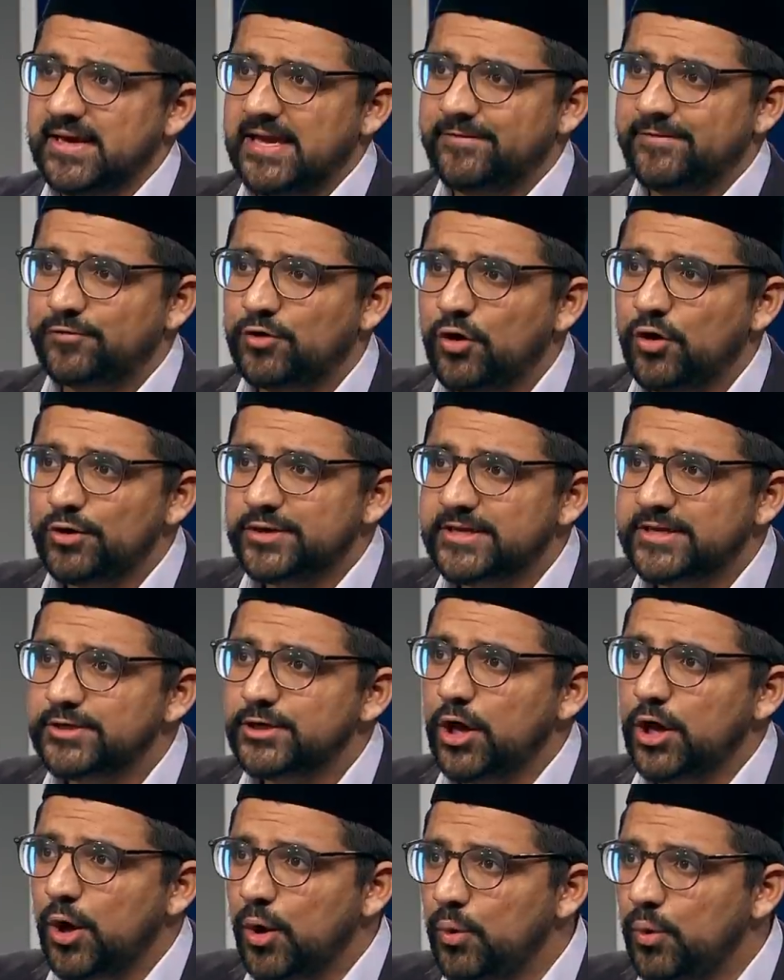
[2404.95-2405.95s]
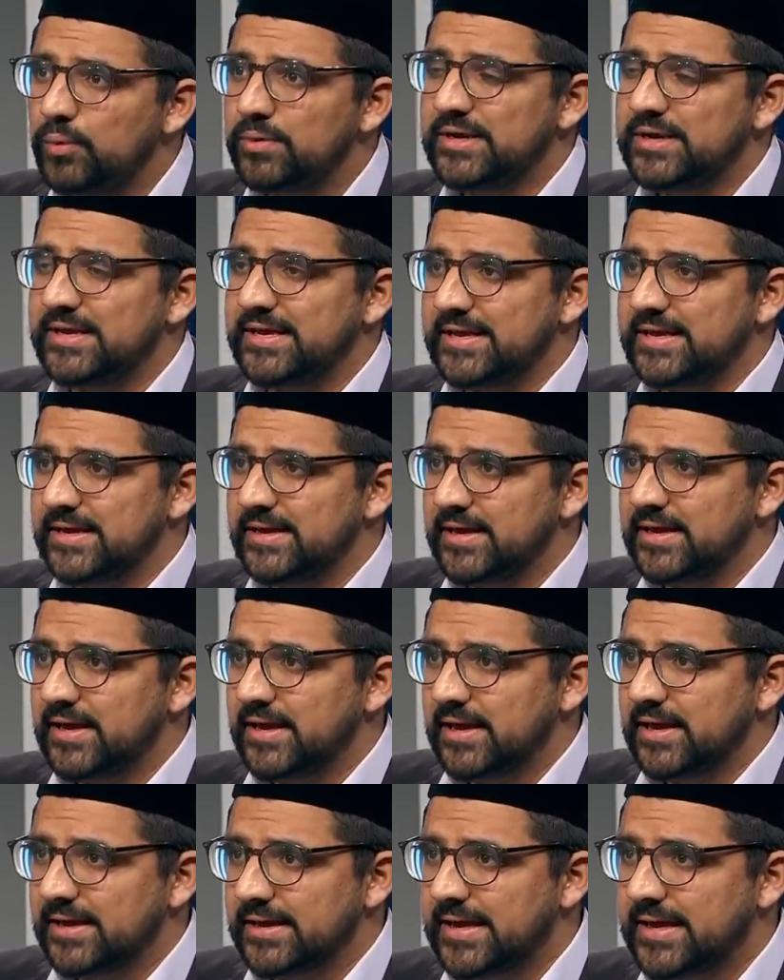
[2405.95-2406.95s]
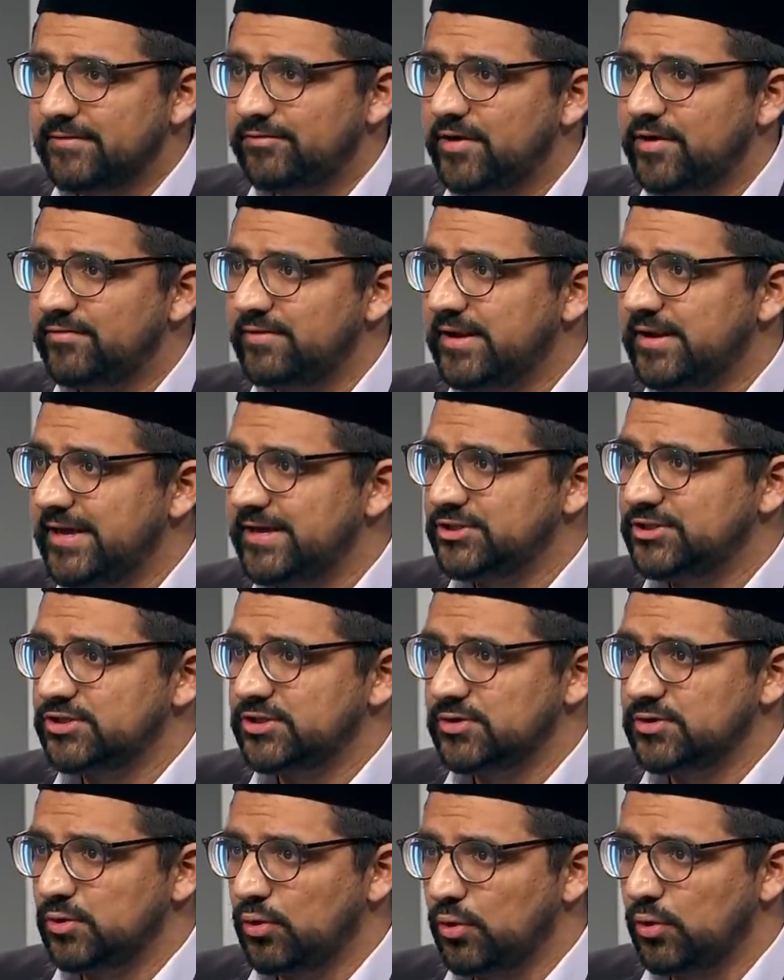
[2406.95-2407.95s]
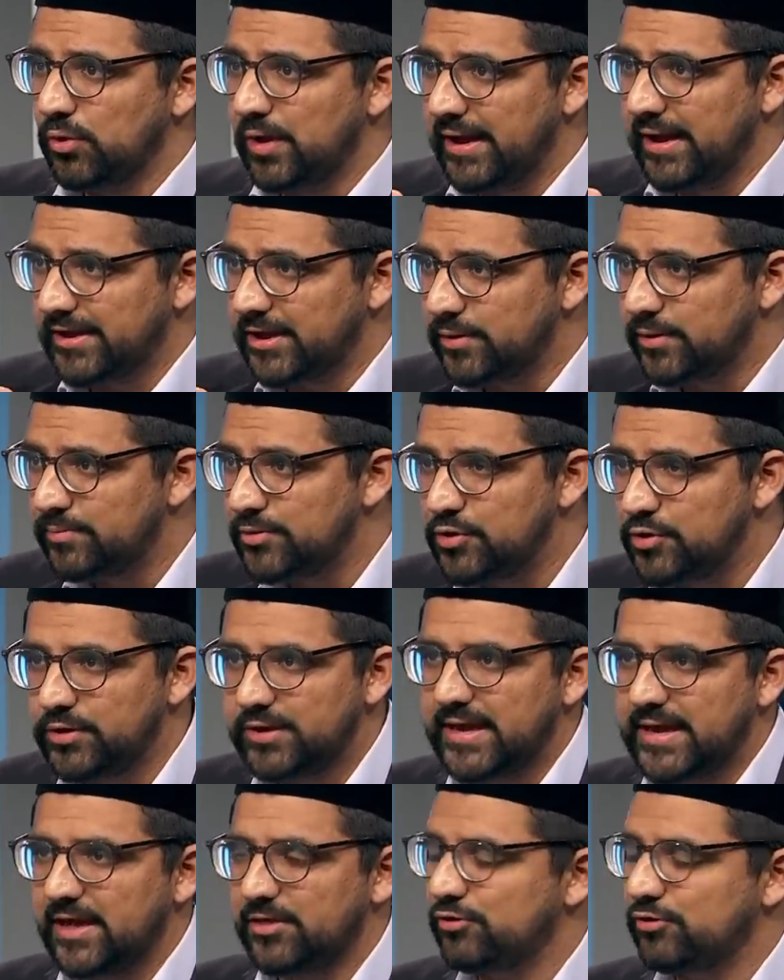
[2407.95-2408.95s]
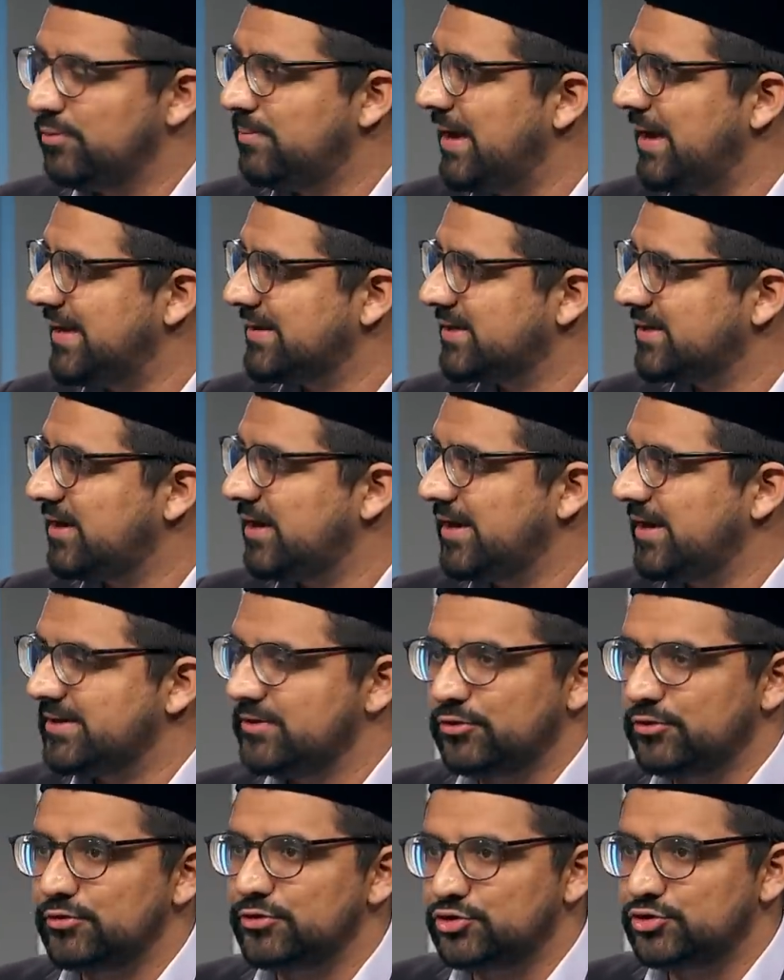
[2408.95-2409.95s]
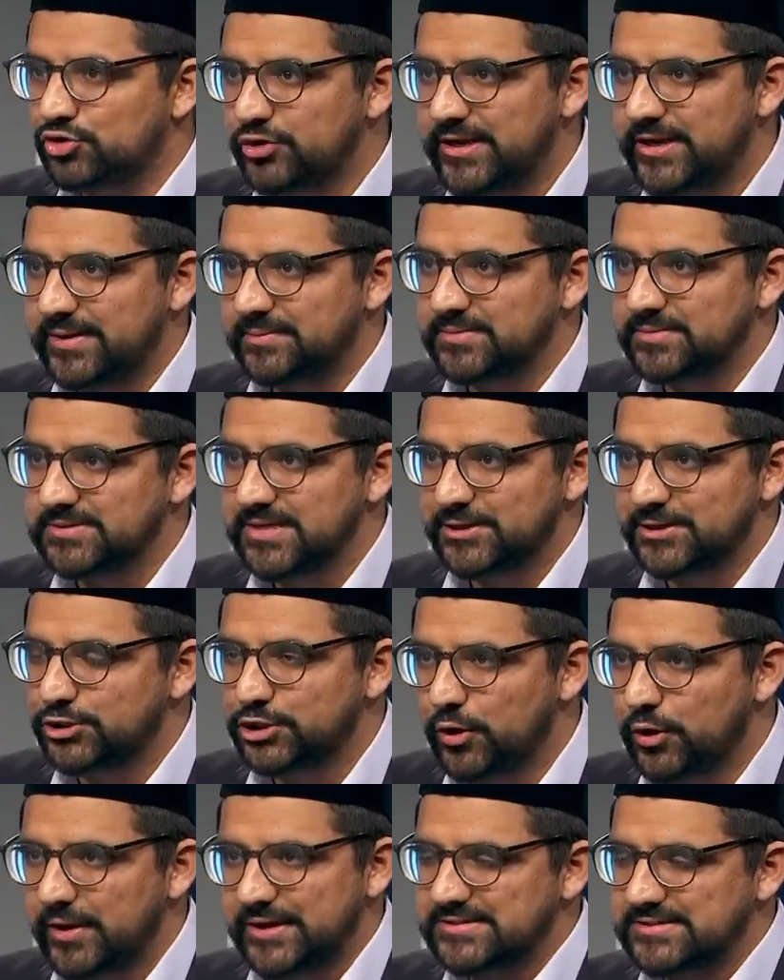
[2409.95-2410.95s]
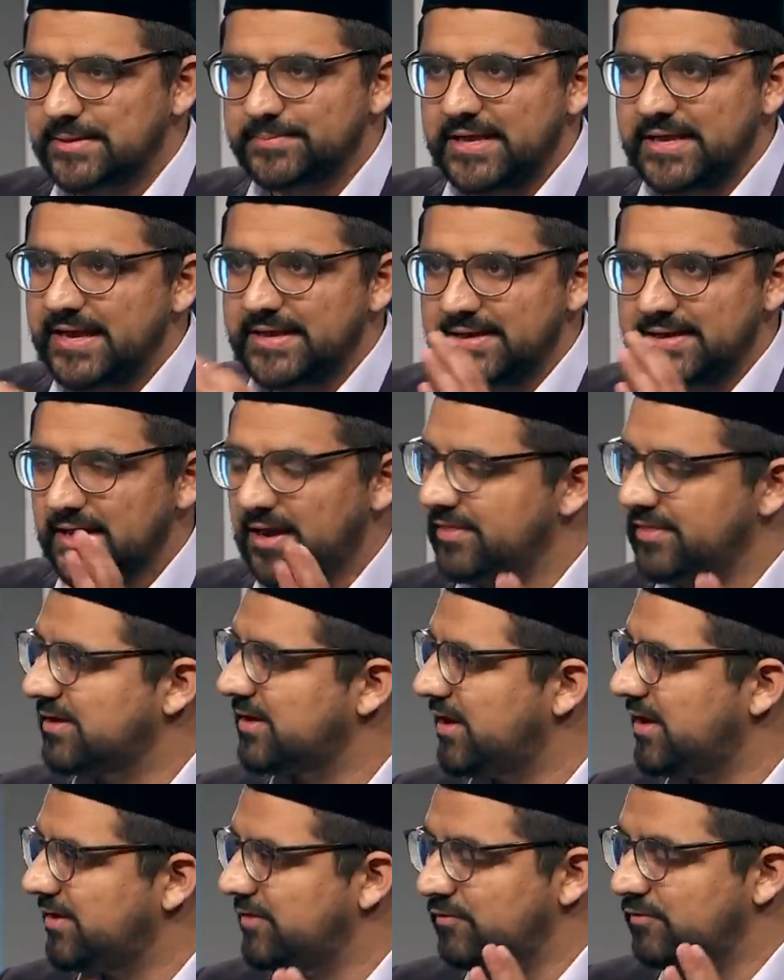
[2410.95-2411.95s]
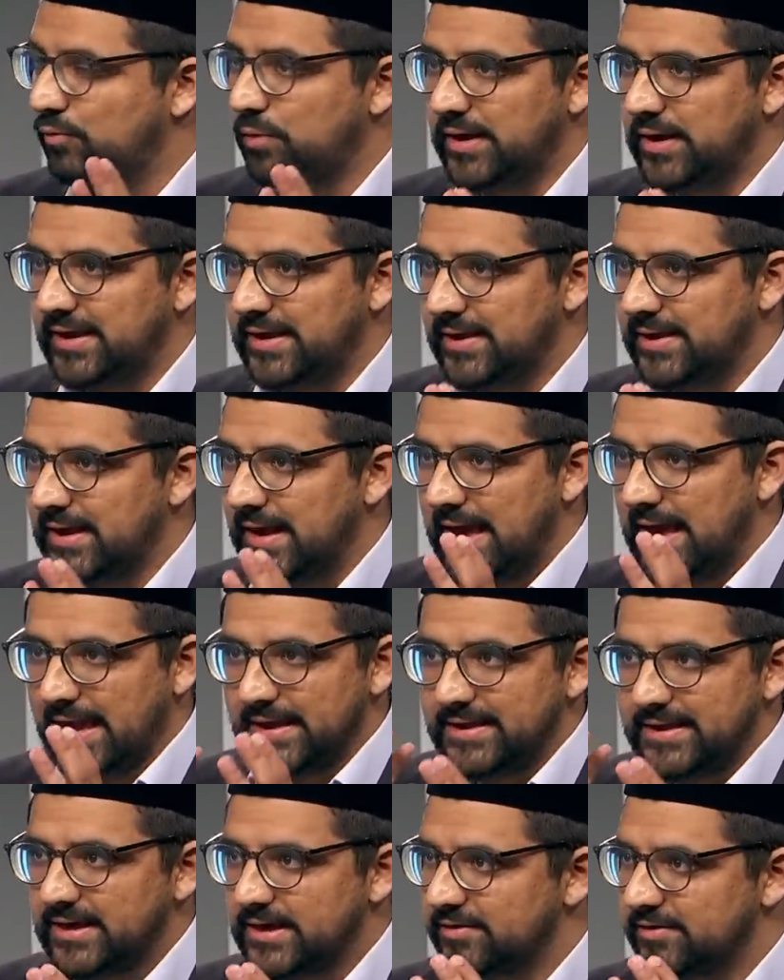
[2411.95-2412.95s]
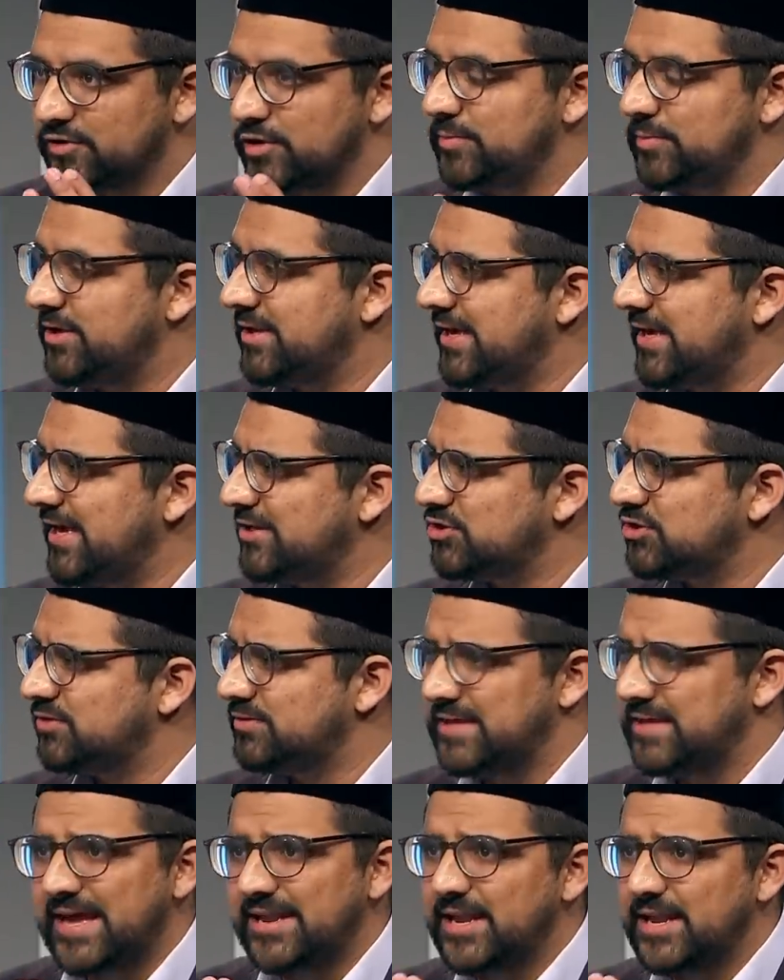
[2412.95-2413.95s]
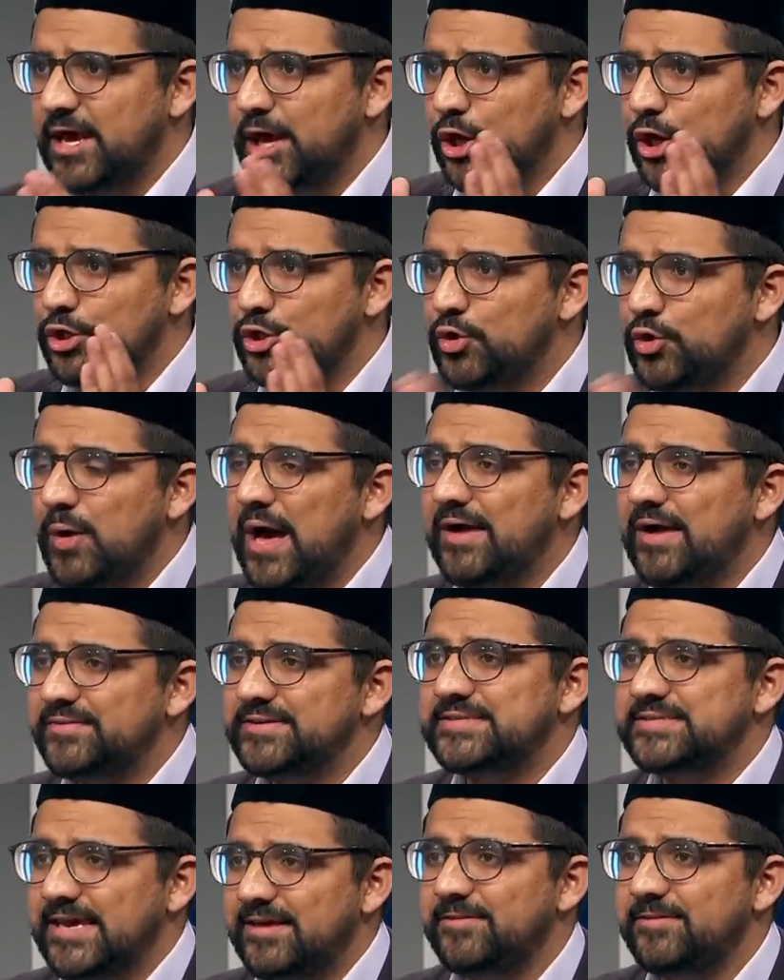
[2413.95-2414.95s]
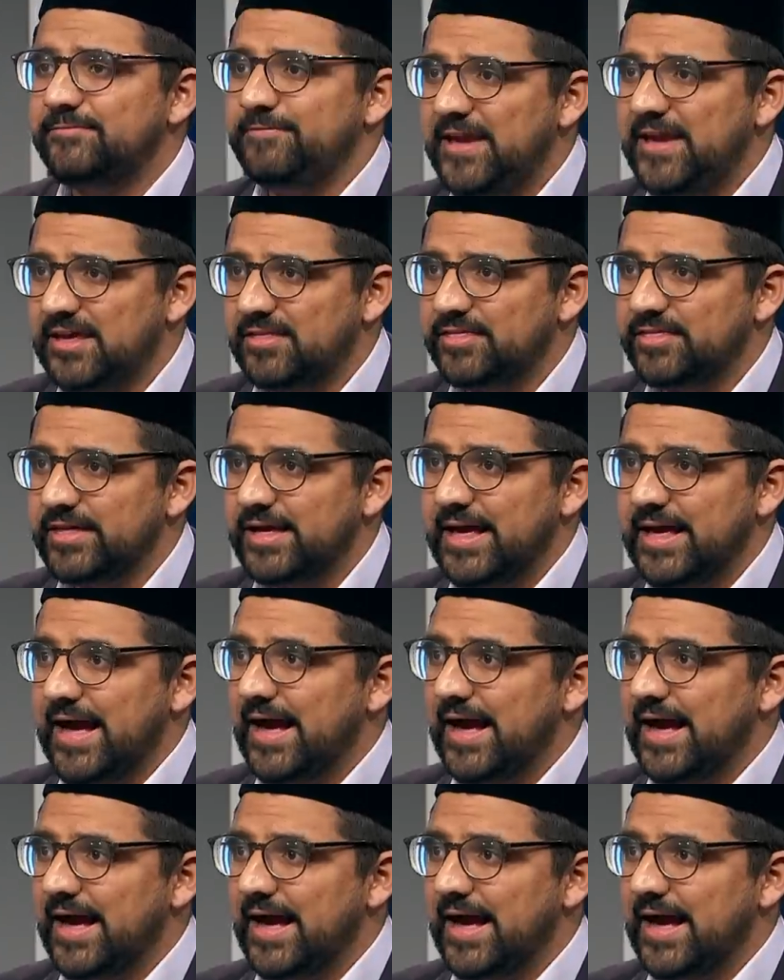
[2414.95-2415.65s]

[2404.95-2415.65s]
If God can only give revelation or communicate through mankind through dreams, and you don't accept any other kind of wahi, any kind of communication, then you have a dead faith.